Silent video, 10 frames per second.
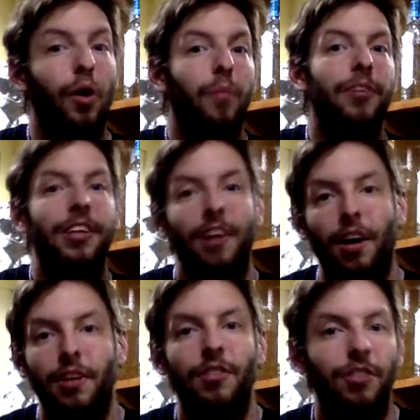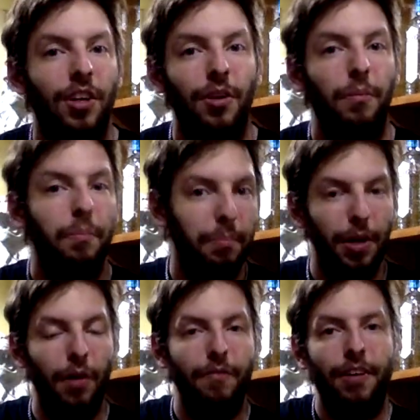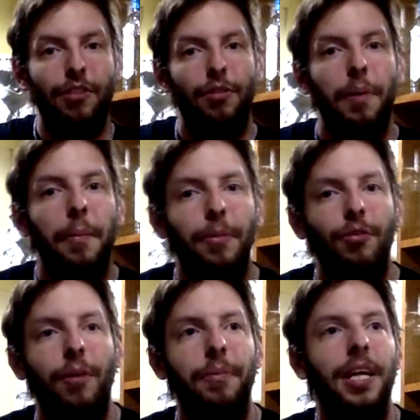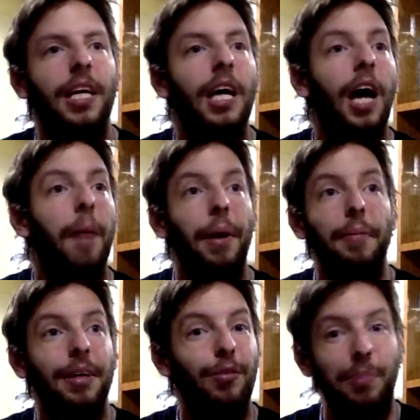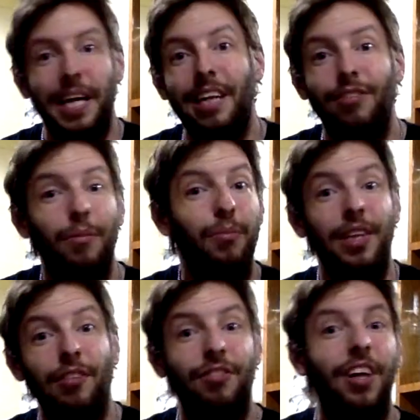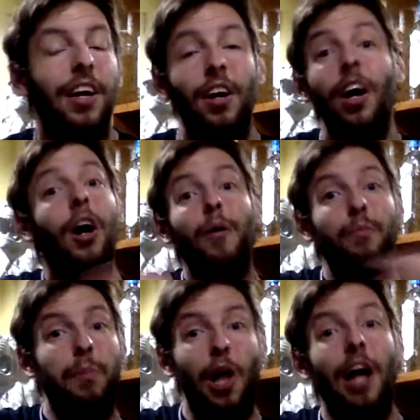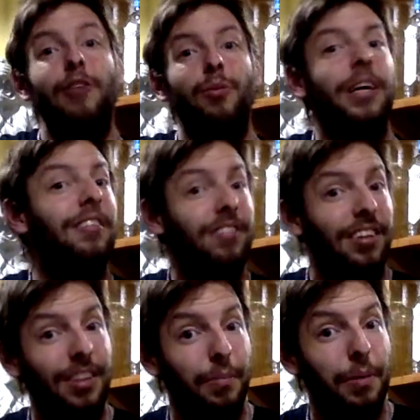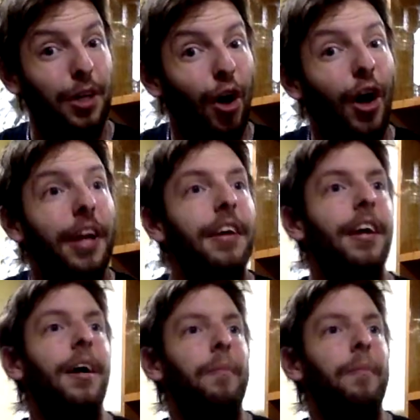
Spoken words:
Hopefully darkness cured, you know, fixed him up or something. Maybe he's planning something with the center. Plot twist, it'd be good.